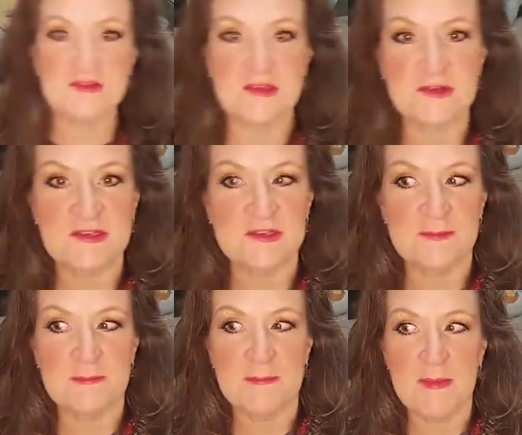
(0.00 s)
they're
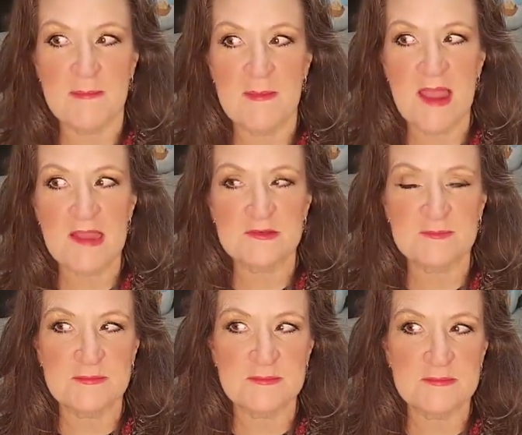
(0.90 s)

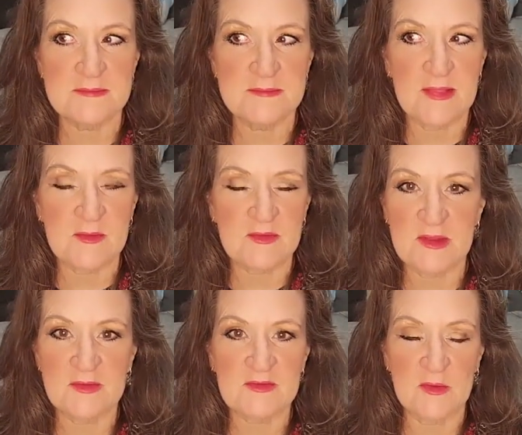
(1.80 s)
smashmallows. I
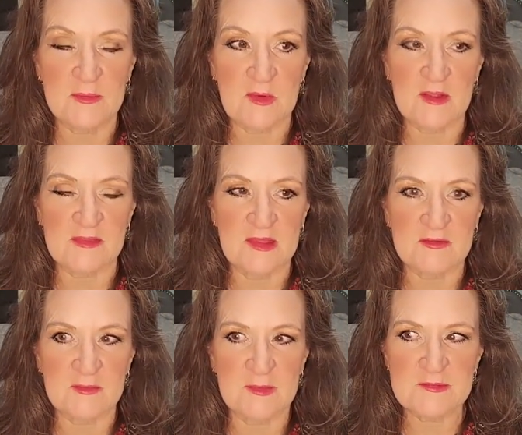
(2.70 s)
always call them the wrong thing.
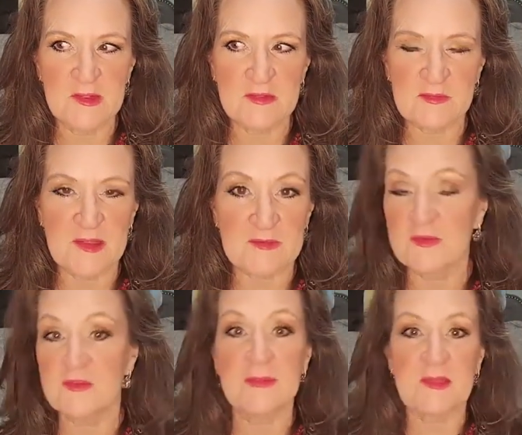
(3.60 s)
Smashmallows,
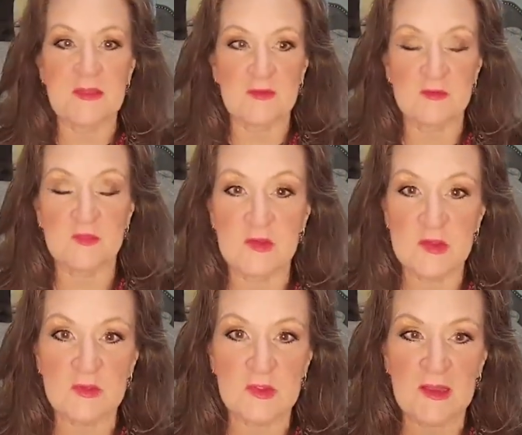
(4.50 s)
smashmallows, something. They're, they're
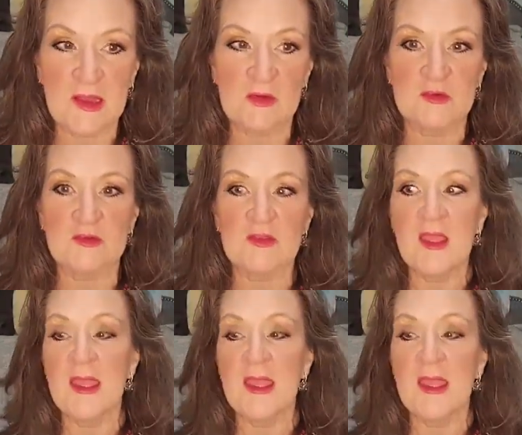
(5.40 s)
cute little characters.